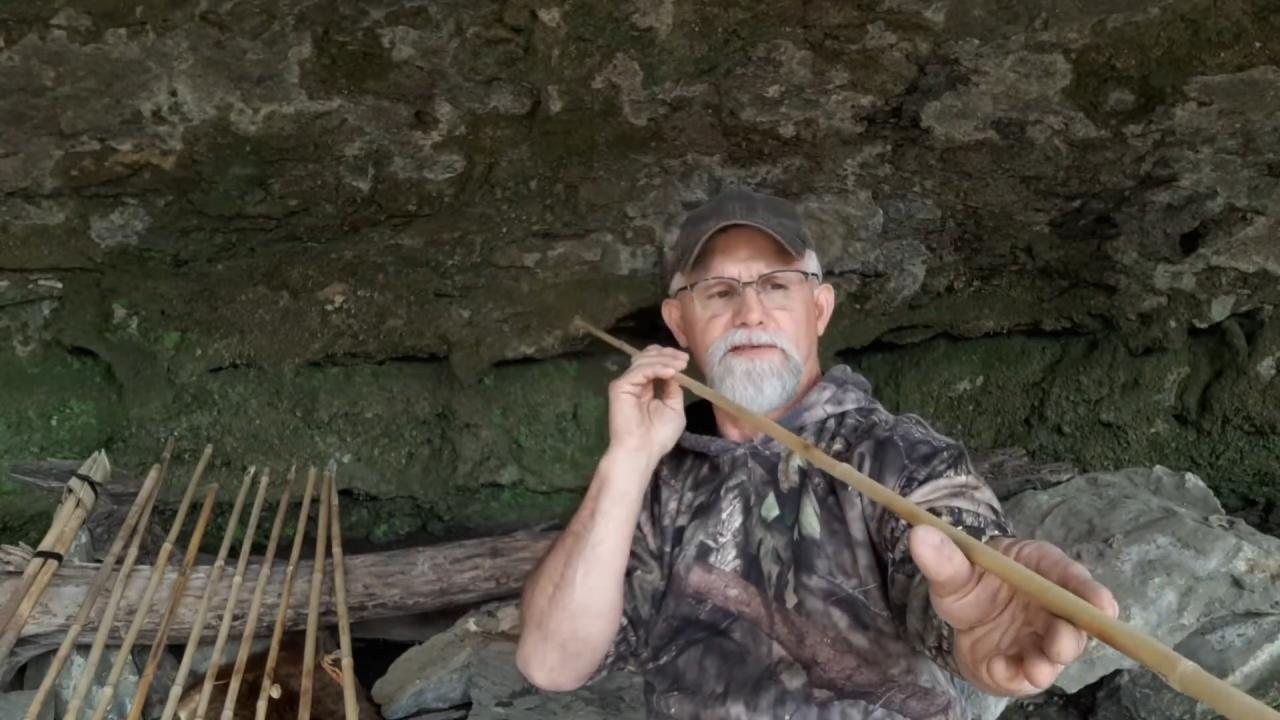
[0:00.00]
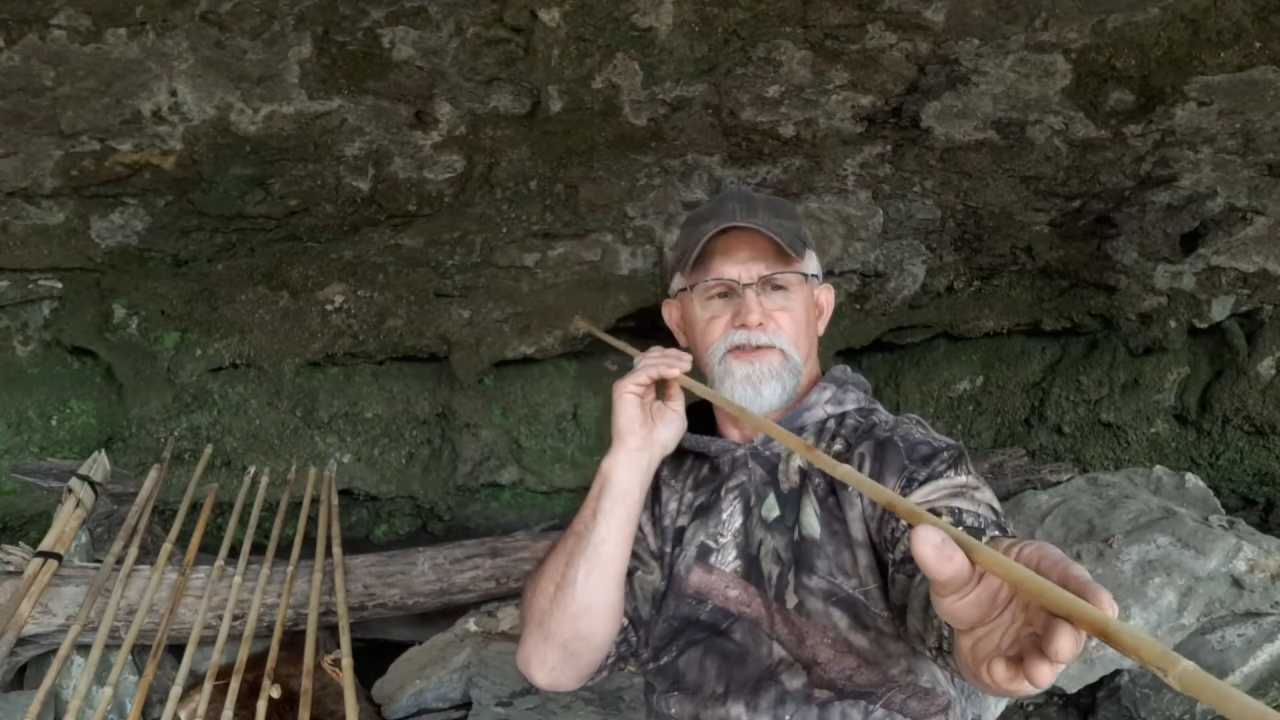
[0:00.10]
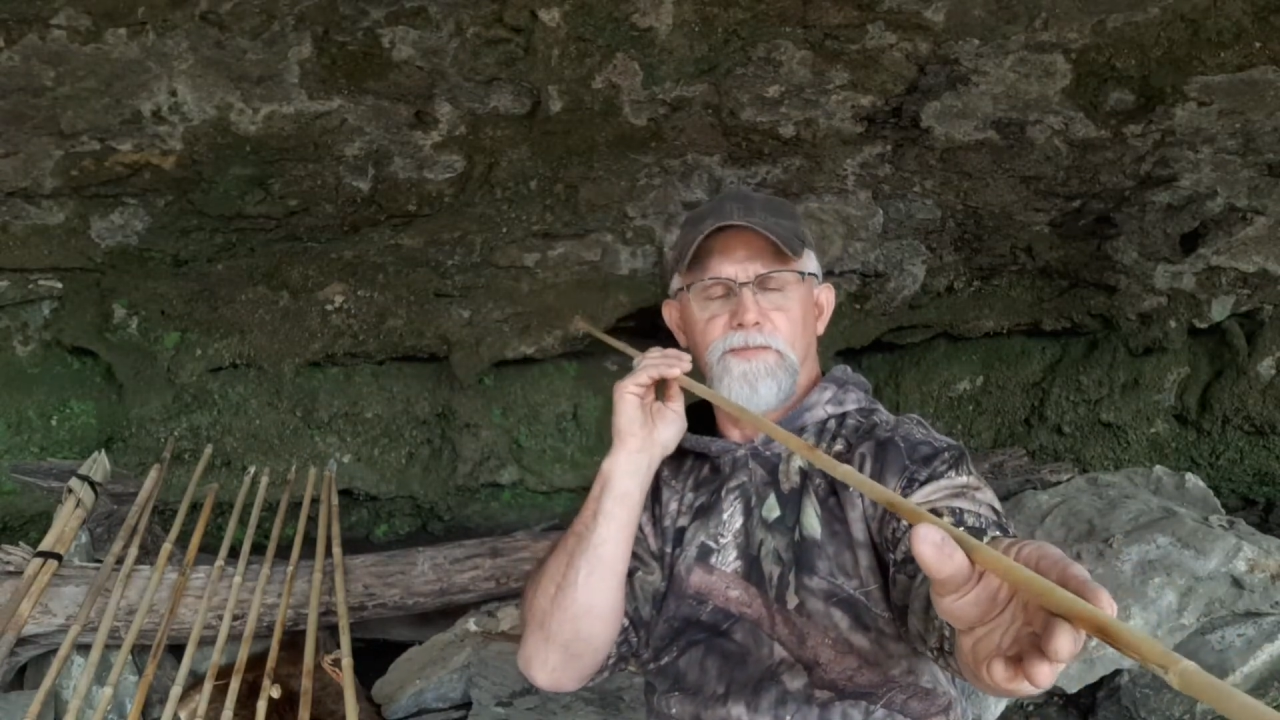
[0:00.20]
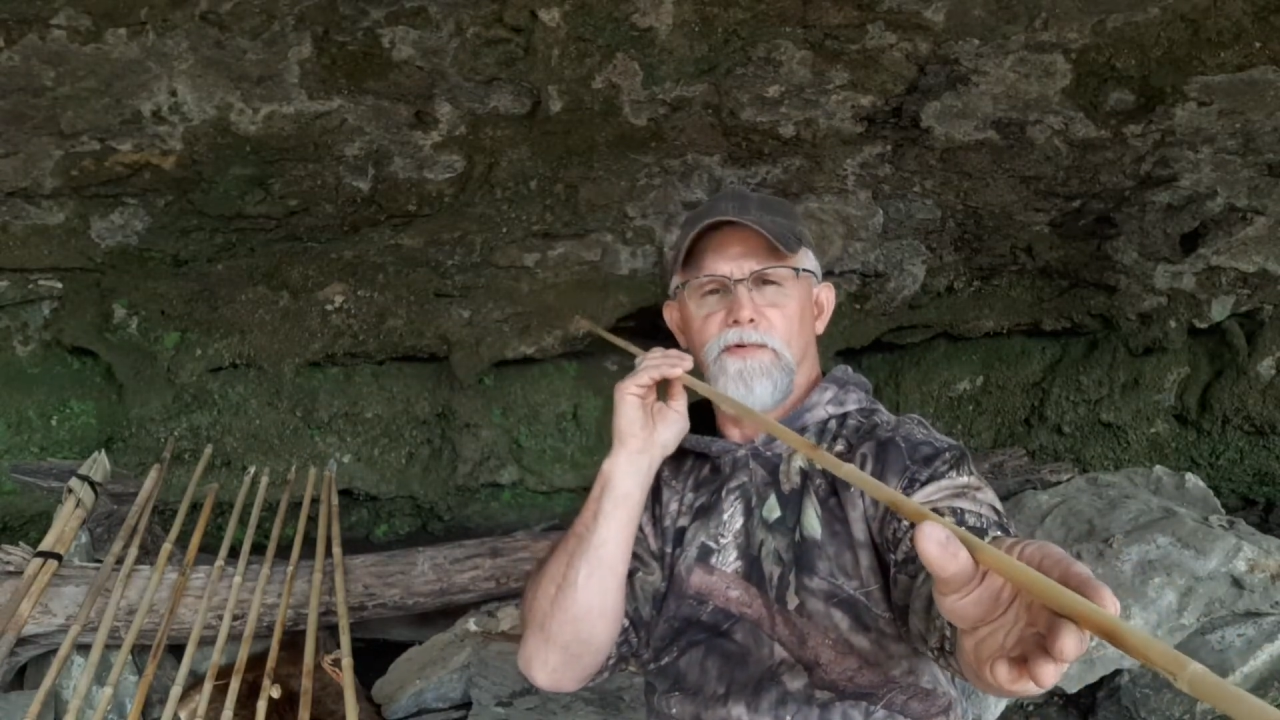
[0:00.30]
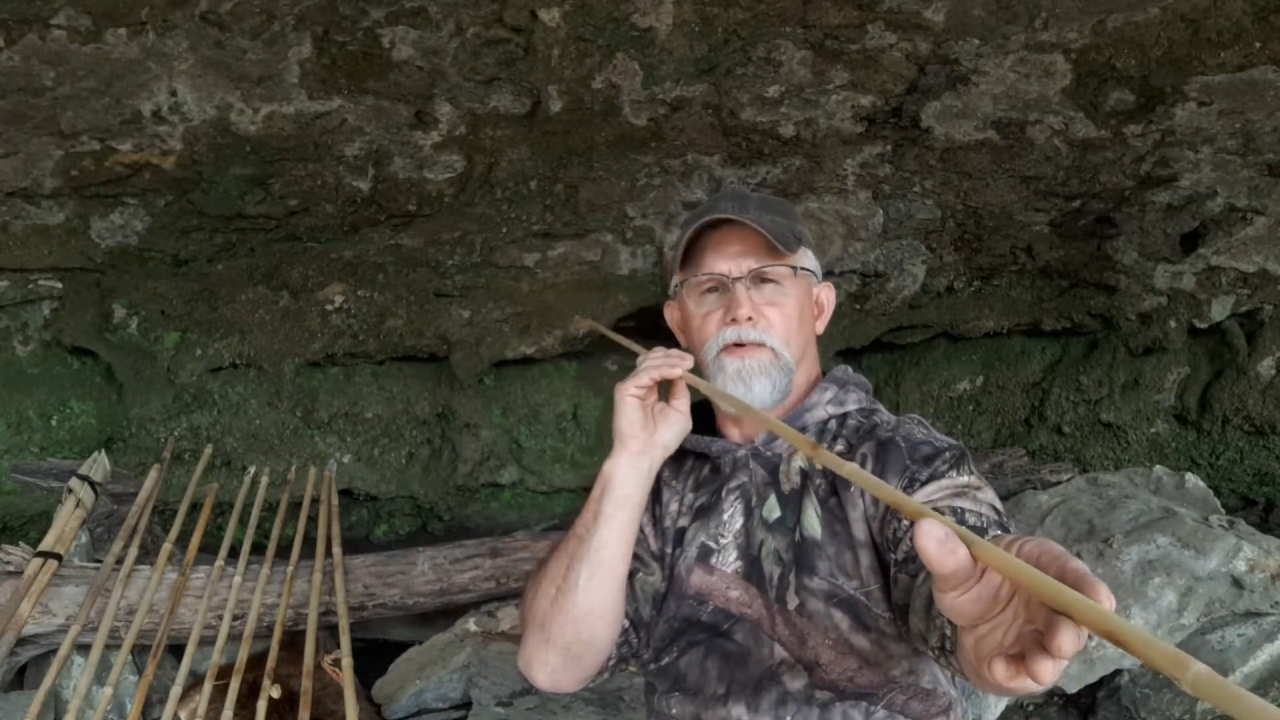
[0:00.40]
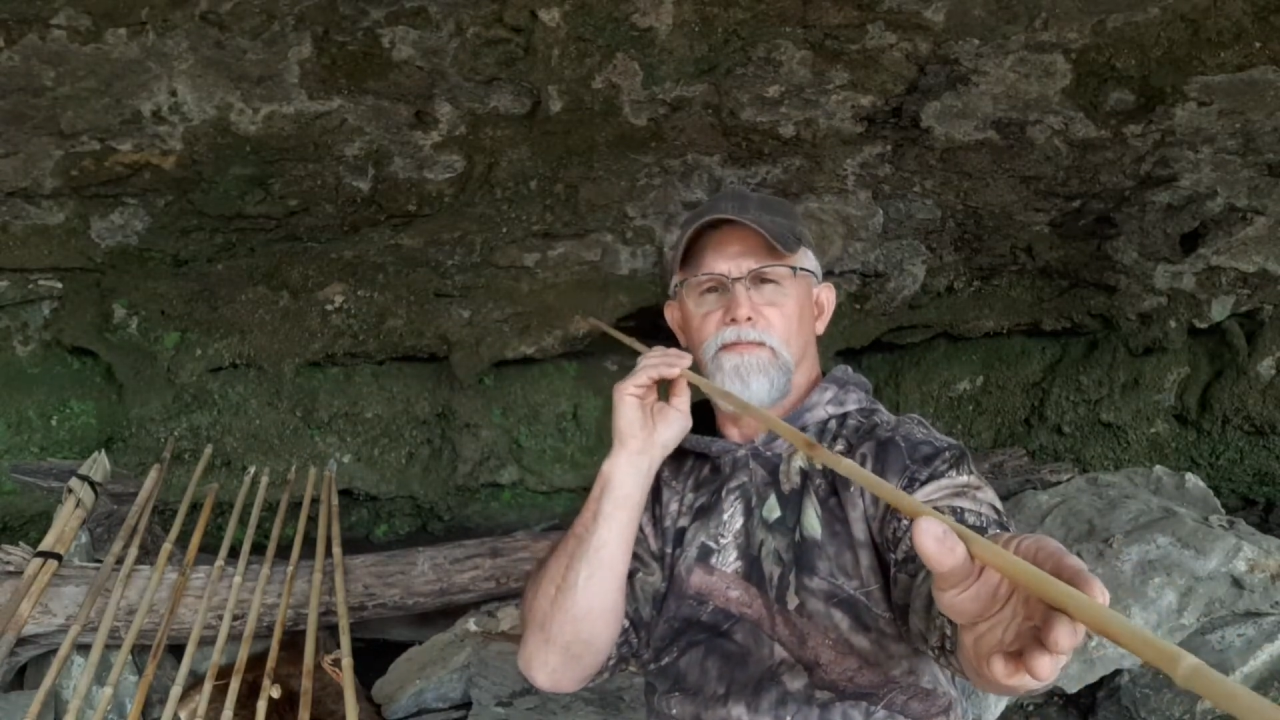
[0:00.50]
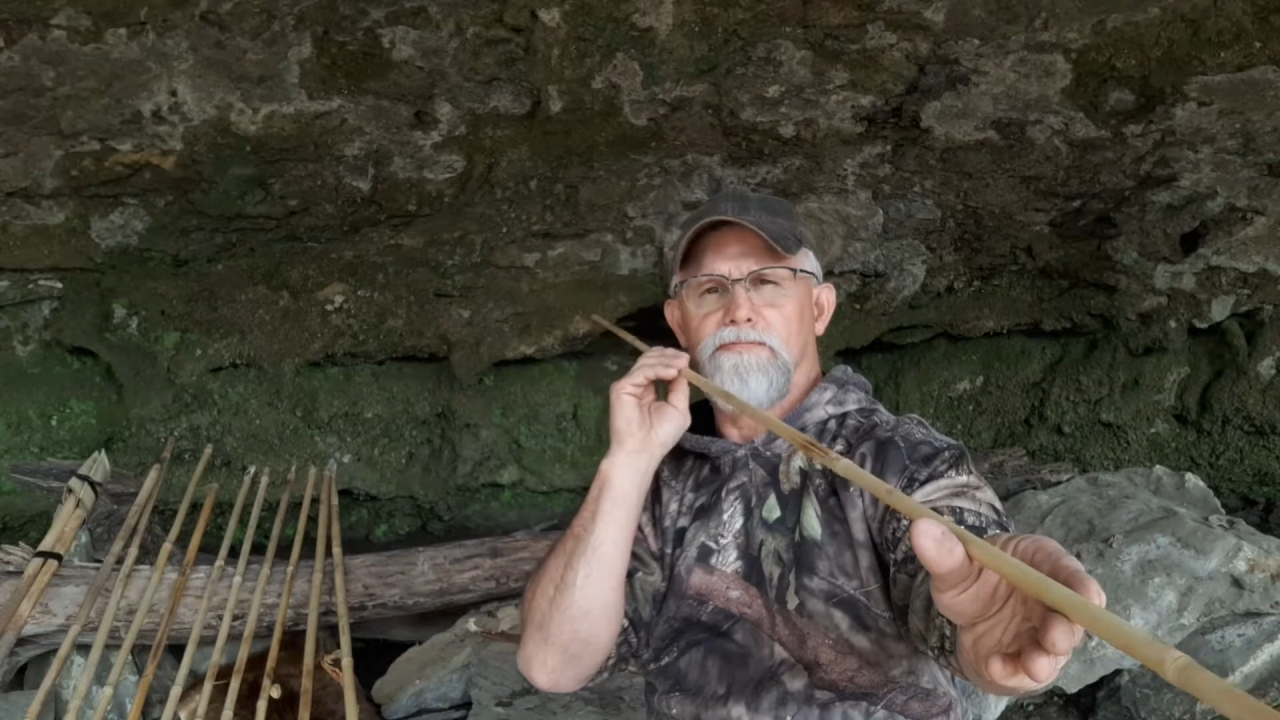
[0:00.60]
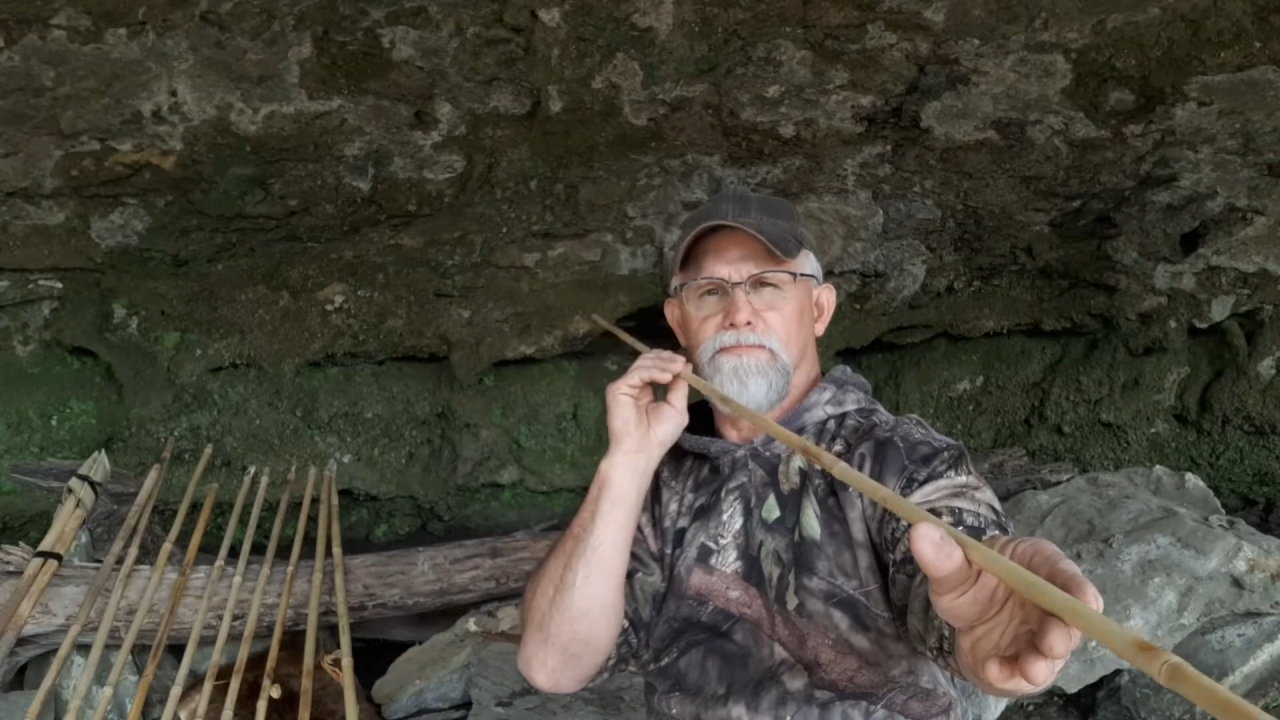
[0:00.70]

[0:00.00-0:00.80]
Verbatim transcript: super